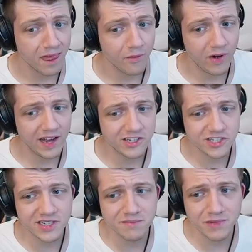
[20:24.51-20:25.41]
Why is
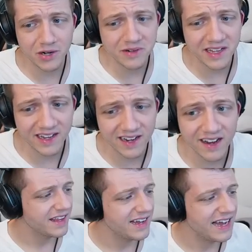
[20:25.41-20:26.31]
she
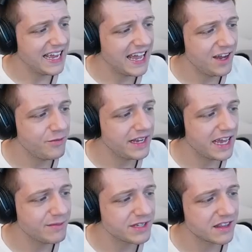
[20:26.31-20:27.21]
moaning? I hate when
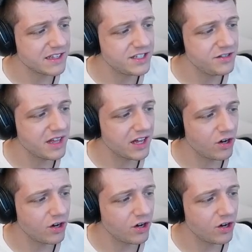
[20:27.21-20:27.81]
games like this do that.